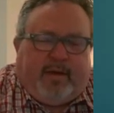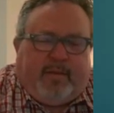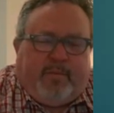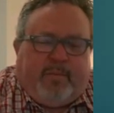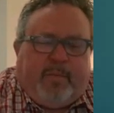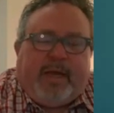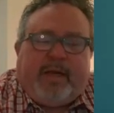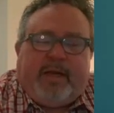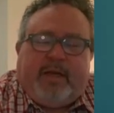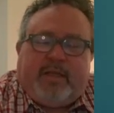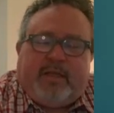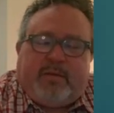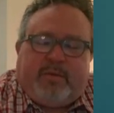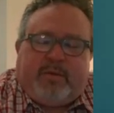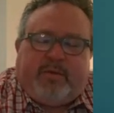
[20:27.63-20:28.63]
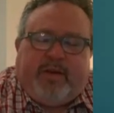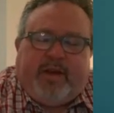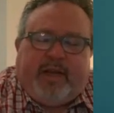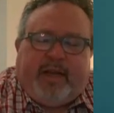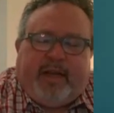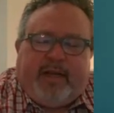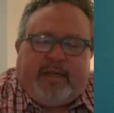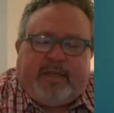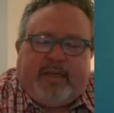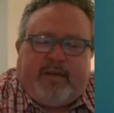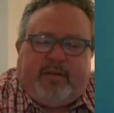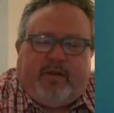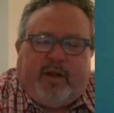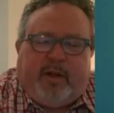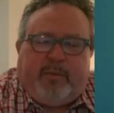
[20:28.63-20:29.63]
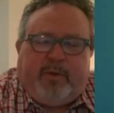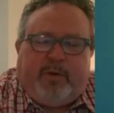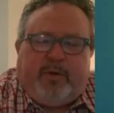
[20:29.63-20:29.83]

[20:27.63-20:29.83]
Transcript: mechanisms of ALS and develop